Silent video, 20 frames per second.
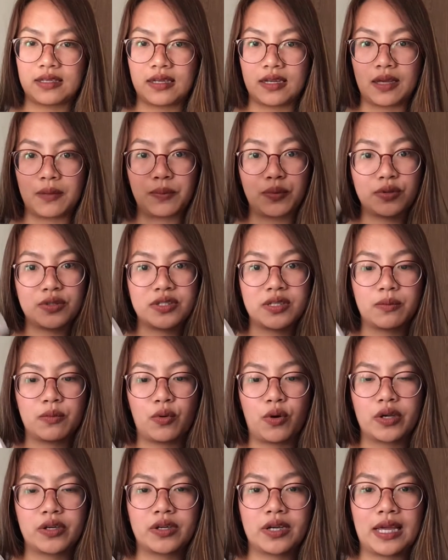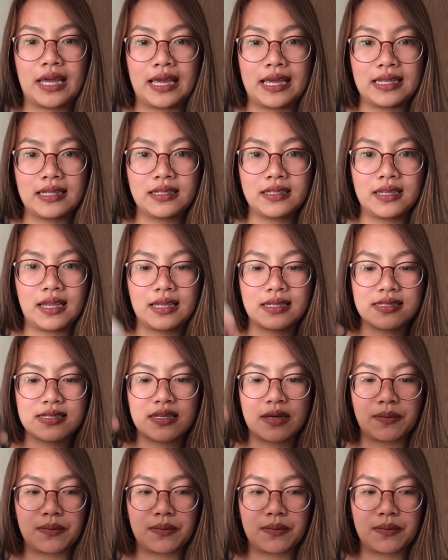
And I put some water in, and